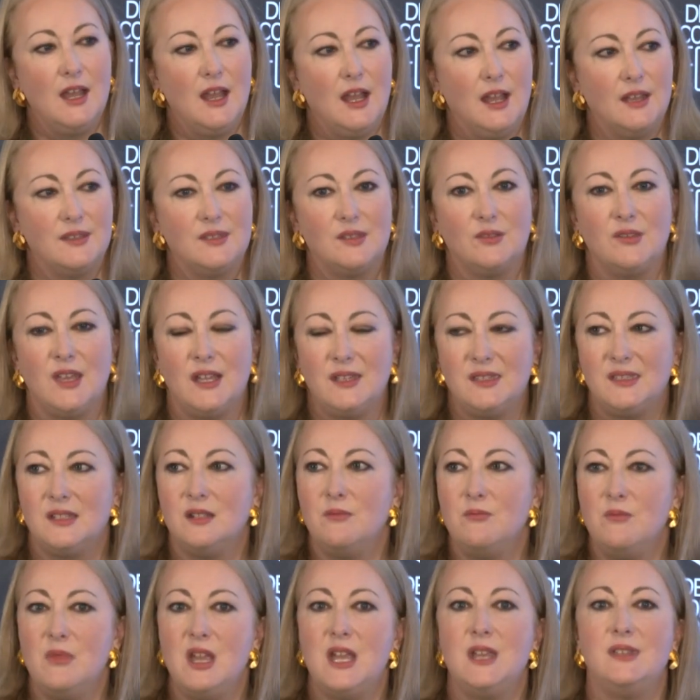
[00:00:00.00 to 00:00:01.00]
And so that's an
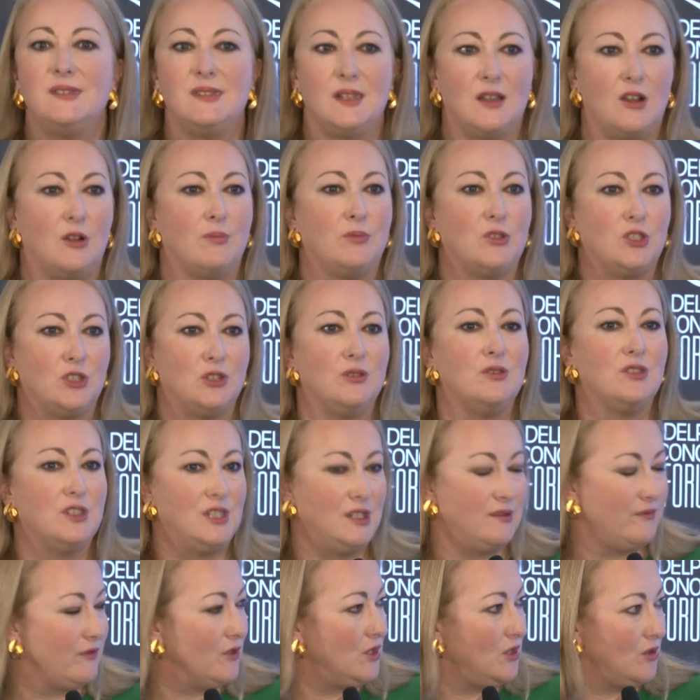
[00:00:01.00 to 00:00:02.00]
amazing opportunity
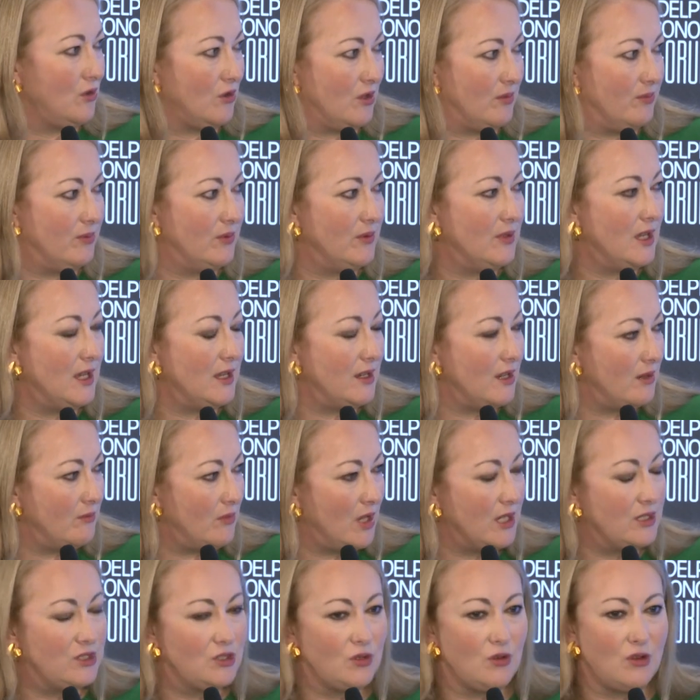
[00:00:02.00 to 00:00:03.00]
for Europe. And I
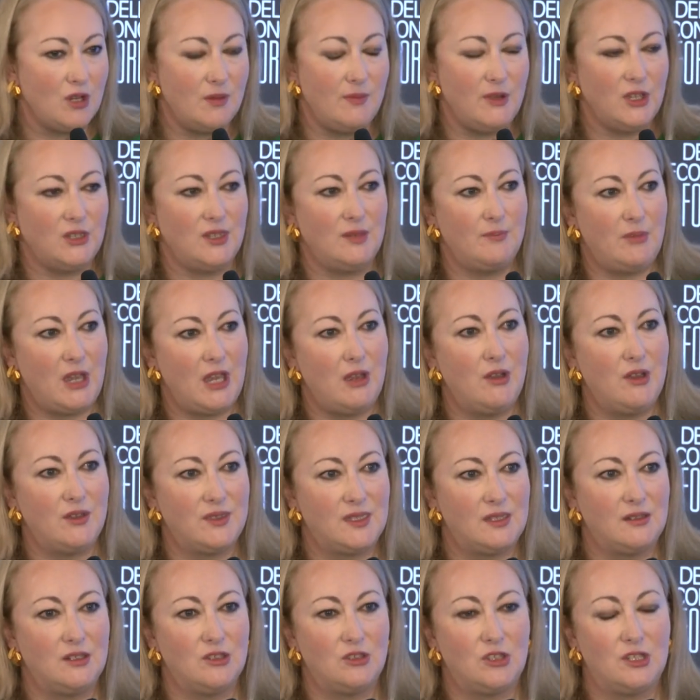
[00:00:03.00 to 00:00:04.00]
might talk about the Bauhaus
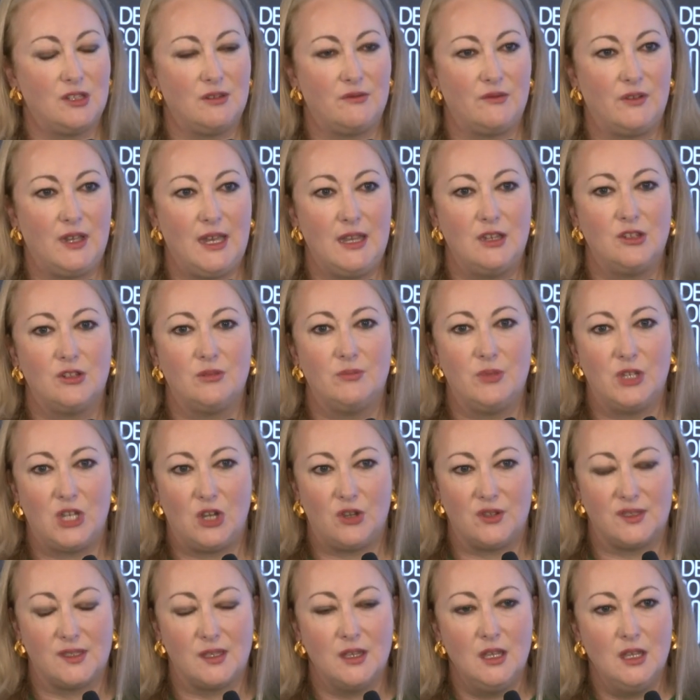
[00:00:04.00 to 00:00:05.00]
initiative later,
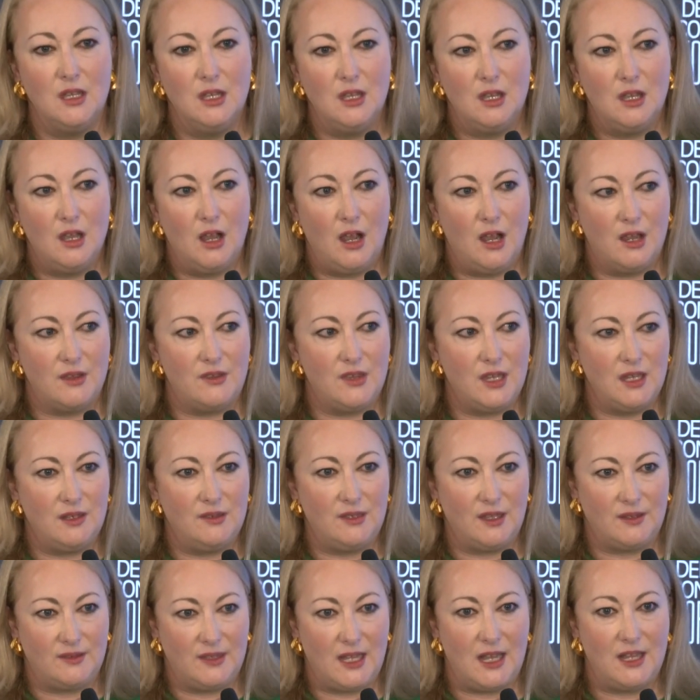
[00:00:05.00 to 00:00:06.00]
because I think
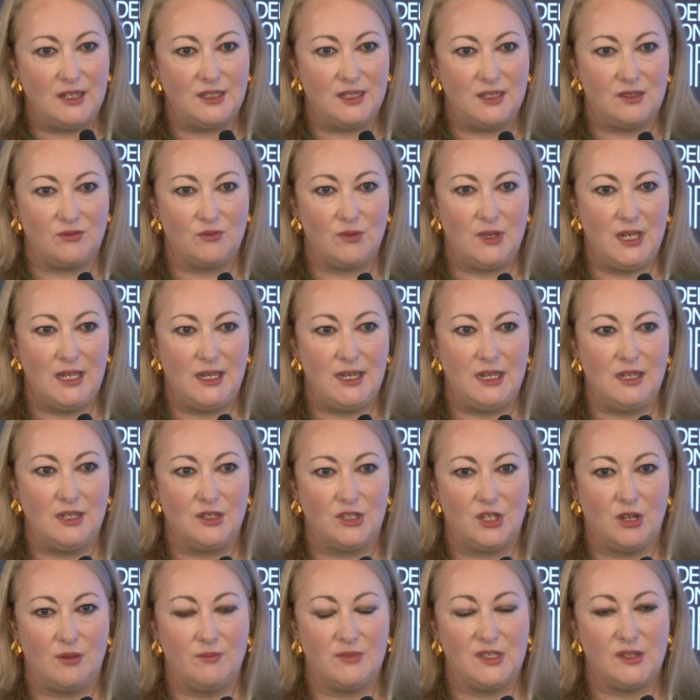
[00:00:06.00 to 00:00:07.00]
that that is really, in
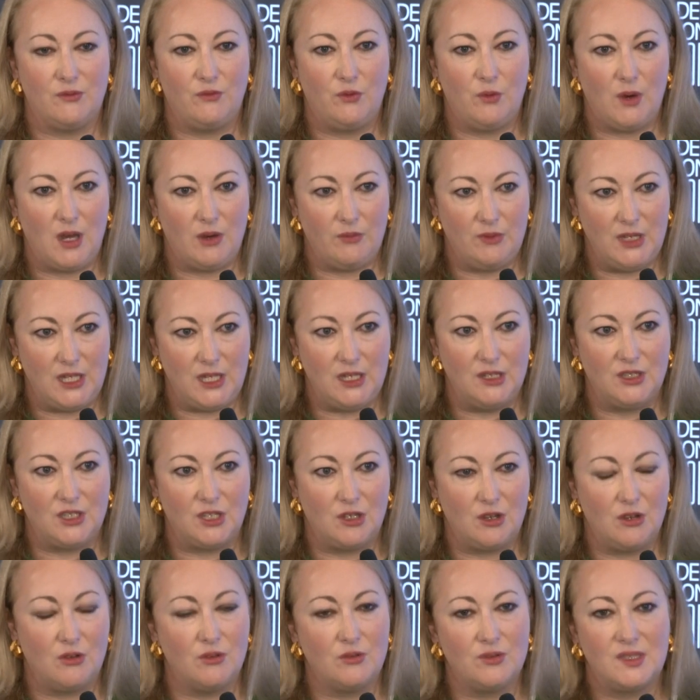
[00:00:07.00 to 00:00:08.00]
terms of where we need to
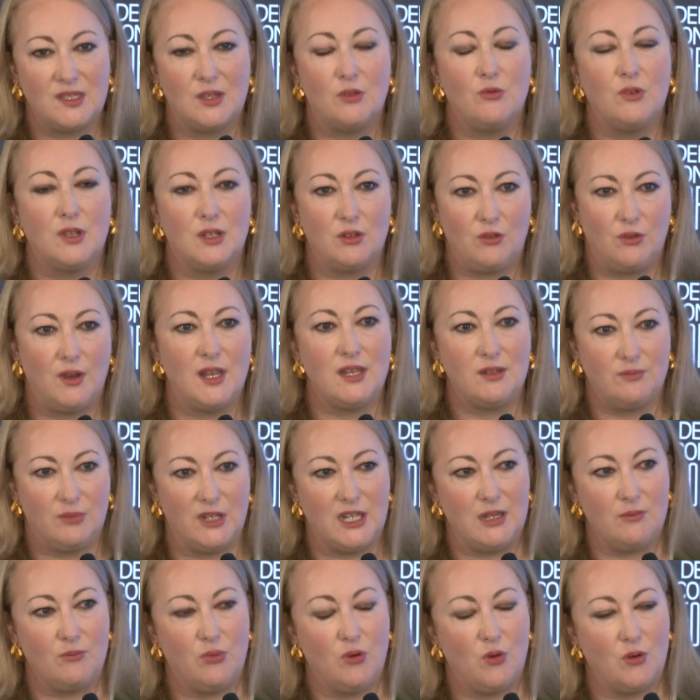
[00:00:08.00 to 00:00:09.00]
go, so incredibly
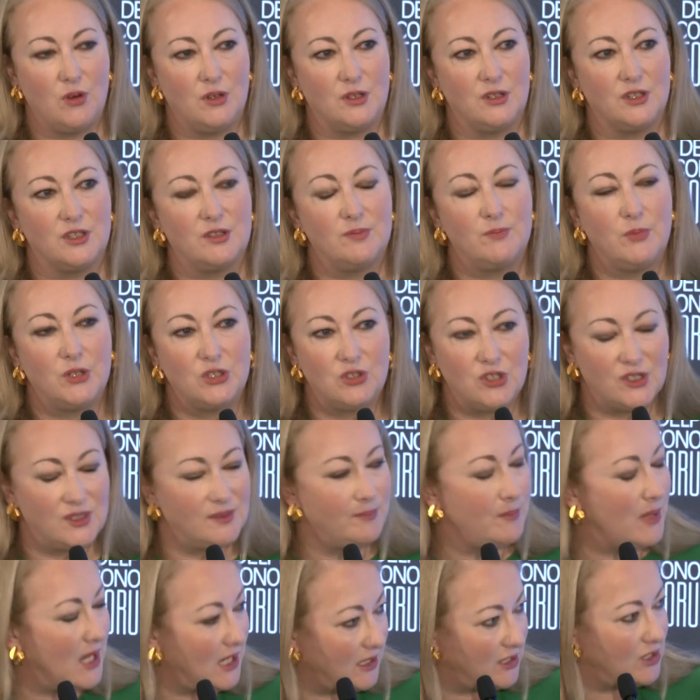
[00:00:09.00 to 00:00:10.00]
important. But
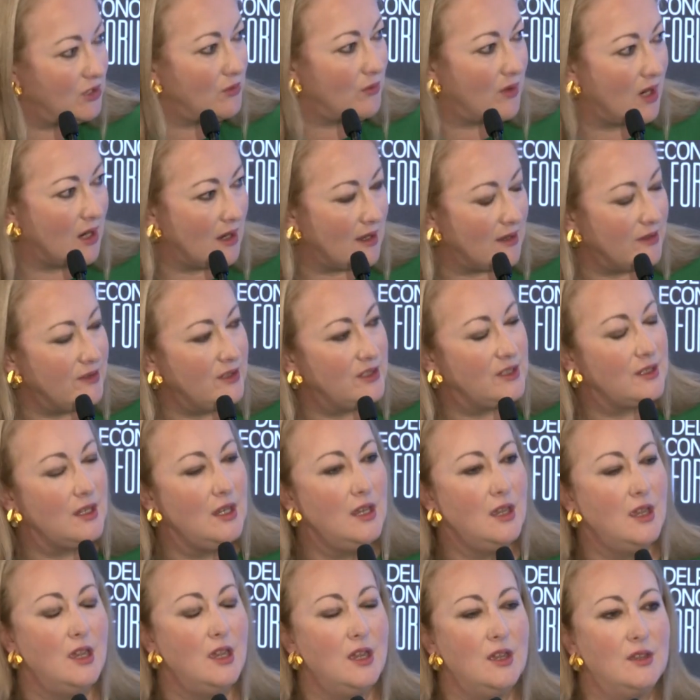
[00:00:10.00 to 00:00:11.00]
just back to Ireland.
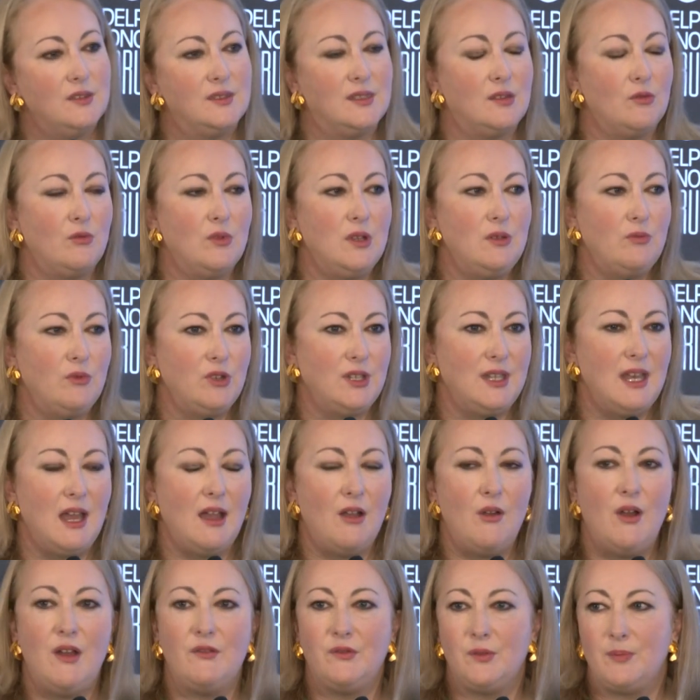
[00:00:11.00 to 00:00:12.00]
So we would
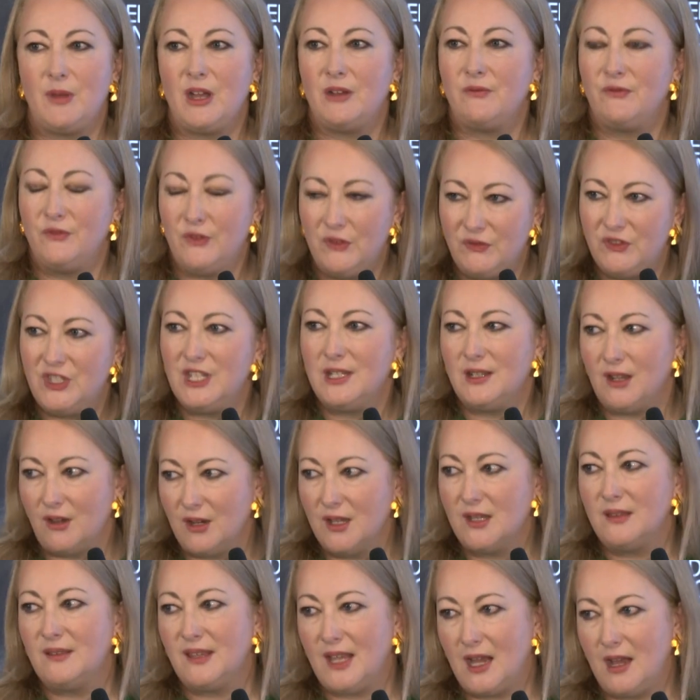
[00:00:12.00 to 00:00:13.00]
now have about
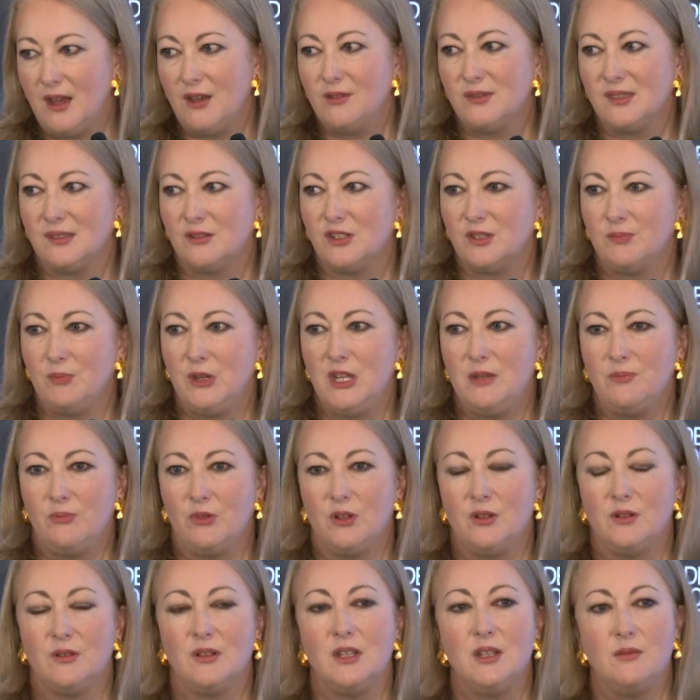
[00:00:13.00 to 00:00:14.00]
59,000
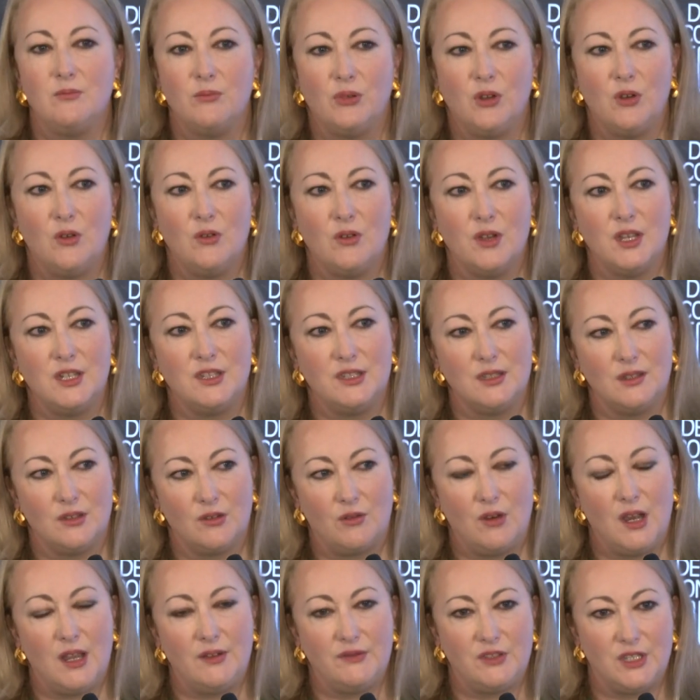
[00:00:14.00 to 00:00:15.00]
people employed in the
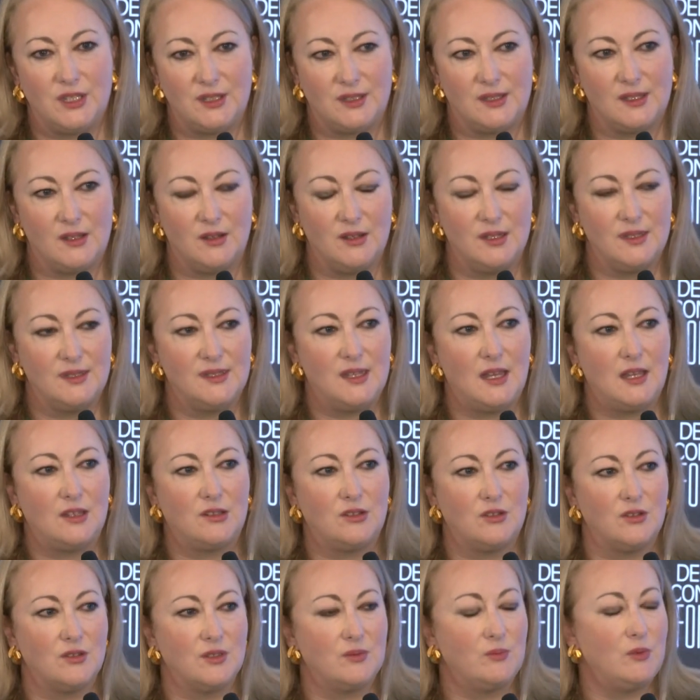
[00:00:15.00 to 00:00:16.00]
craft and design
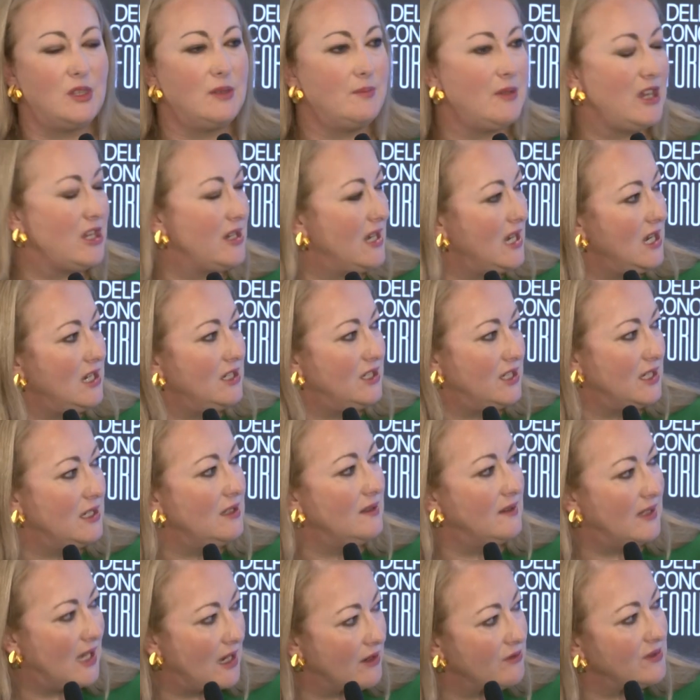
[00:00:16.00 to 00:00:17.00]
sectors with about
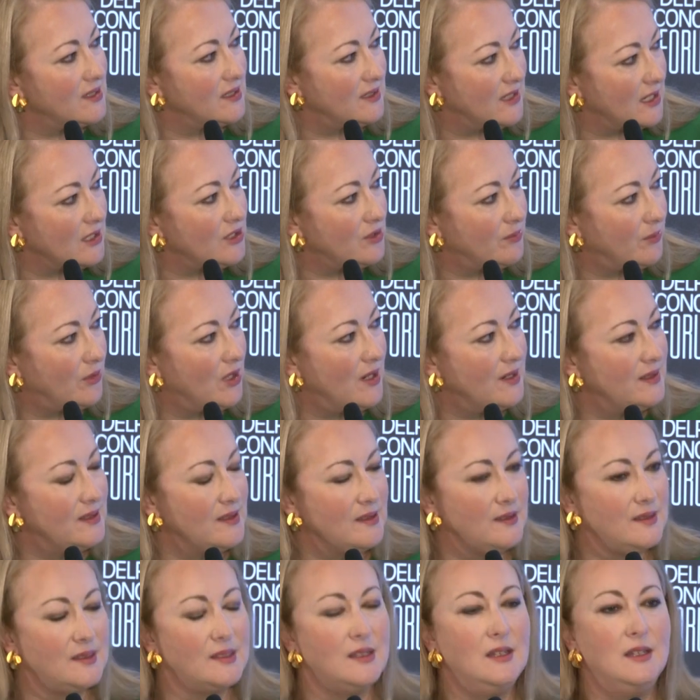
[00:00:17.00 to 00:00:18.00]
18,000
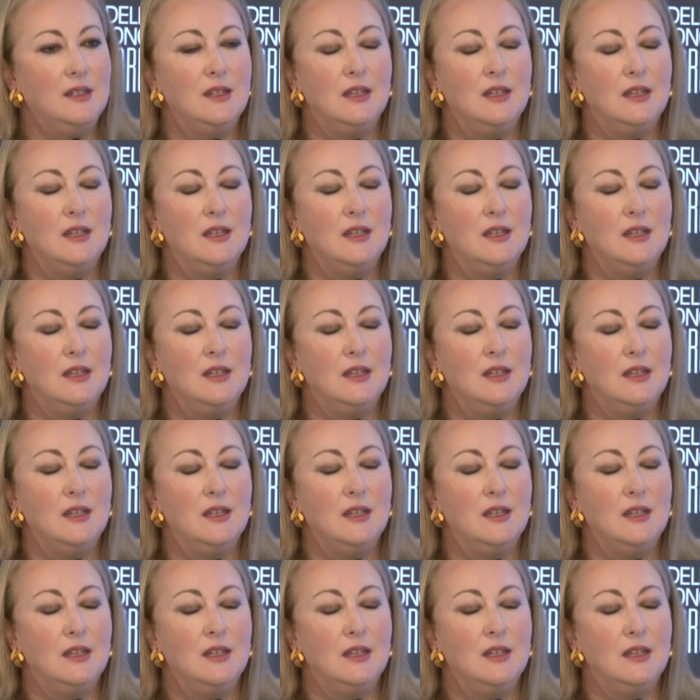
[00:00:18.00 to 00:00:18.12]
enterprises.